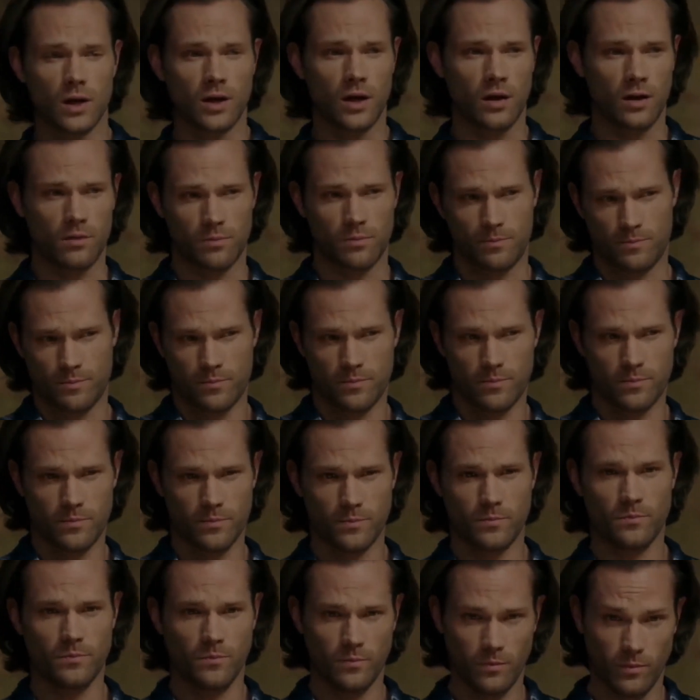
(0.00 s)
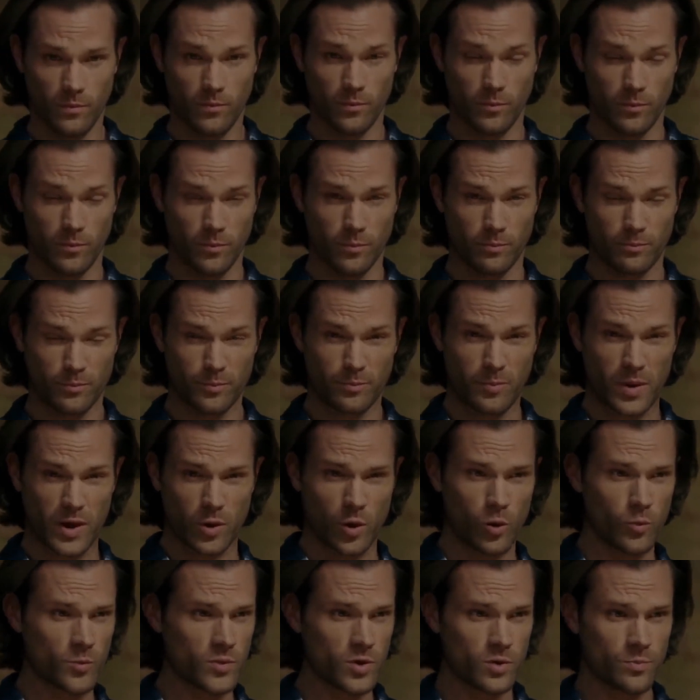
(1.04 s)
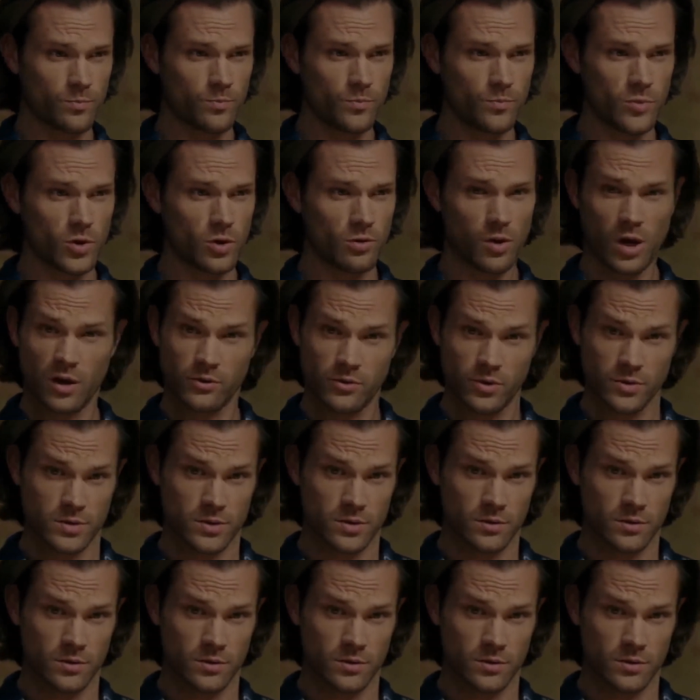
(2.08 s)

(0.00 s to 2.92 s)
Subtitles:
So because like other universes are clashing, we get like this